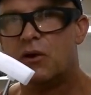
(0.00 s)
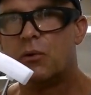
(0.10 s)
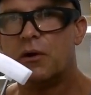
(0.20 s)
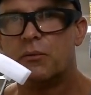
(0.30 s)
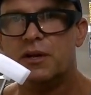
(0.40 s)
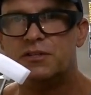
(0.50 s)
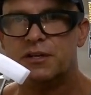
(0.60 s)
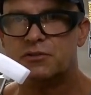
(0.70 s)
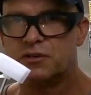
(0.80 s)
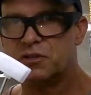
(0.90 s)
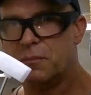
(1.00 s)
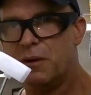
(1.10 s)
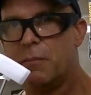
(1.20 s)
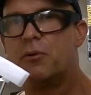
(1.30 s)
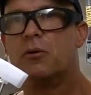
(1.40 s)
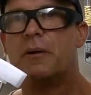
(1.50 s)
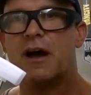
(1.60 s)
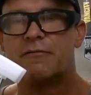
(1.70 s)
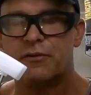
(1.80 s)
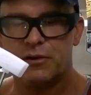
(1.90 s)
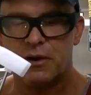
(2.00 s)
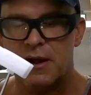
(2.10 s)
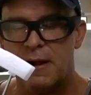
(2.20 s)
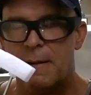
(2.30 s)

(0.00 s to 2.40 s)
where it reads it, so I should have maybe pulled back further.